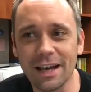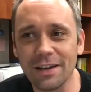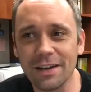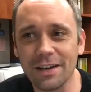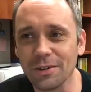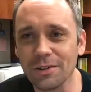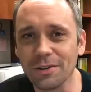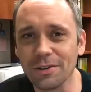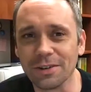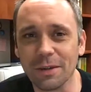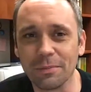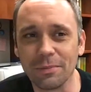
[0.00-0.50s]

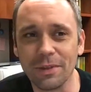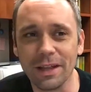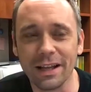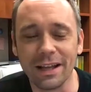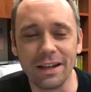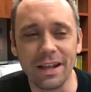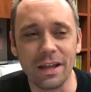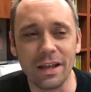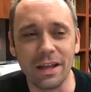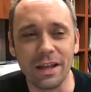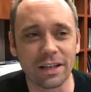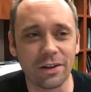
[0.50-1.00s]
told her something,
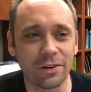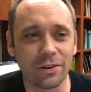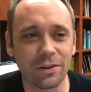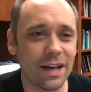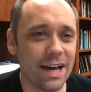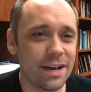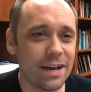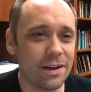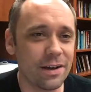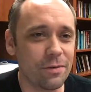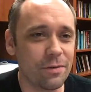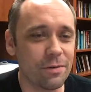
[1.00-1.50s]
and he was like,
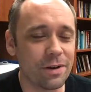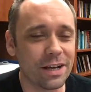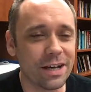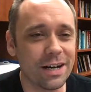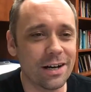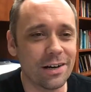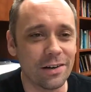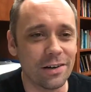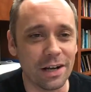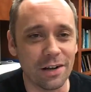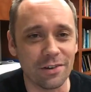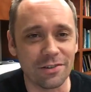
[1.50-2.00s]
"Okay, here we
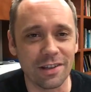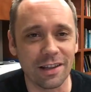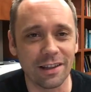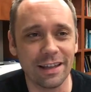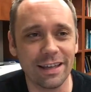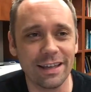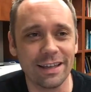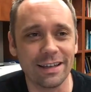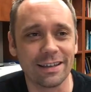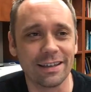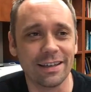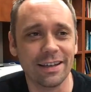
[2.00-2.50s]
go. Here's the link."